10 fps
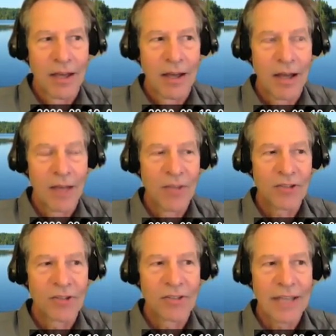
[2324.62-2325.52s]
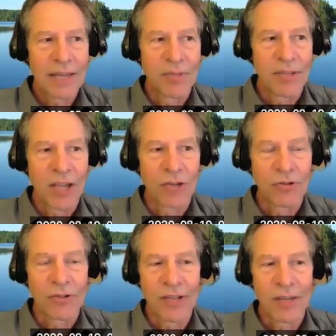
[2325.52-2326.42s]
Uh, I mentioned zeta
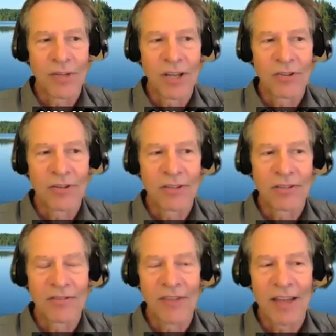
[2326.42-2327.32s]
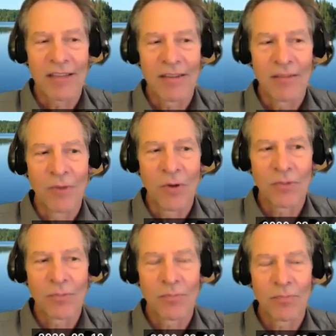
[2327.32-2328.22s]
potential. Zeta potential is the fact that
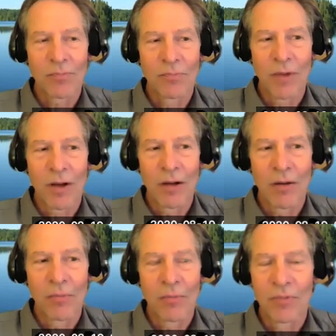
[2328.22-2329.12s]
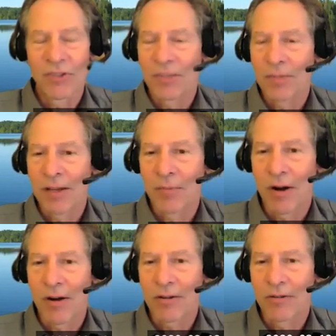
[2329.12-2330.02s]
most uh, suspended
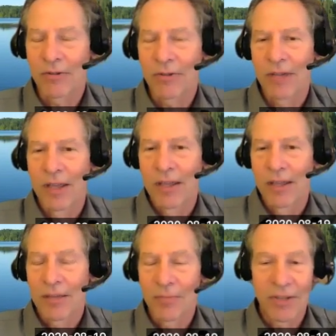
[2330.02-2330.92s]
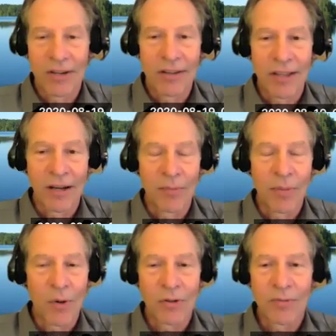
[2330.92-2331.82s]
particles, uh, particularly in a
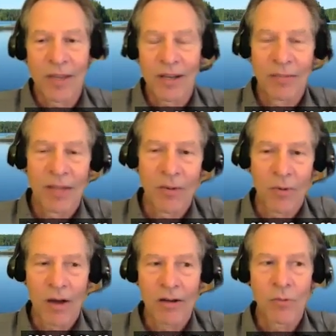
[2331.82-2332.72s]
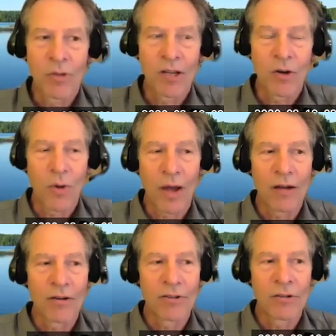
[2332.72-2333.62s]
polar medium like water, will
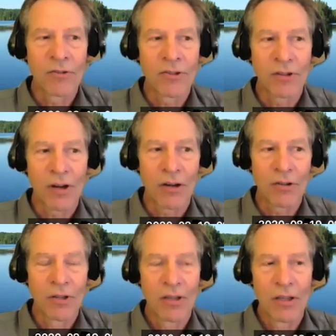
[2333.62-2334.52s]
acquire a surface charge.